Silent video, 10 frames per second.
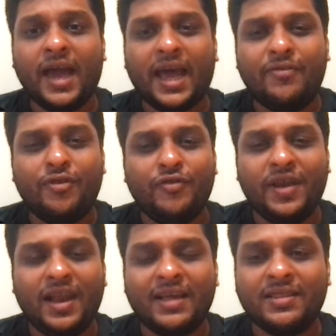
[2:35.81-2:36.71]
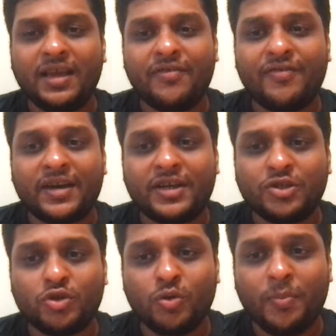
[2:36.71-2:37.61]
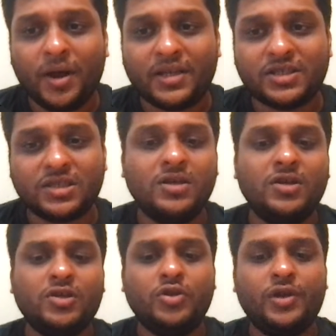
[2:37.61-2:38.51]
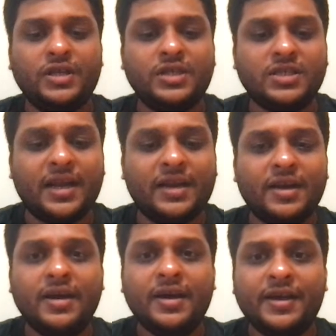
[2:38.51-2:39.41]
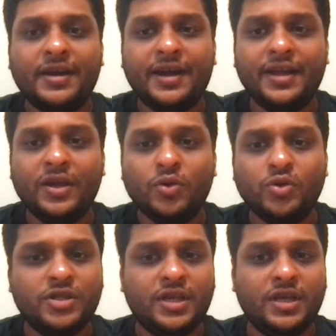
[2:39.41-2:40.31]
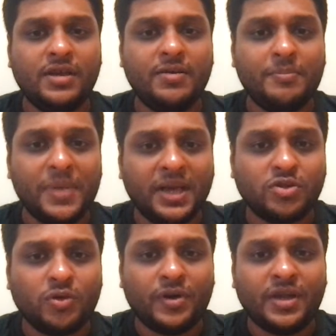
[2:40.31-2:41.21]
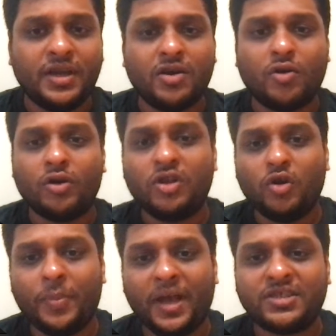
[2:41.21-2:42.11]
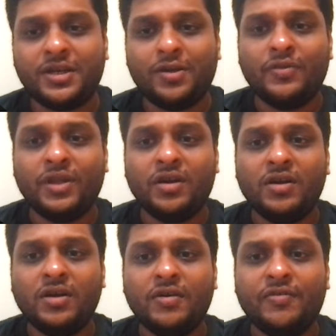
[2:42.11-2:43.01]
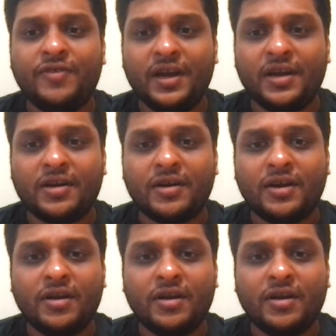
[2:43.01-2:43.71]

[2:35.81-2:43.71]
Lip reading: And if you feel like the effect is too much, so you can just like reduce the mix over here or the opacity of the filter,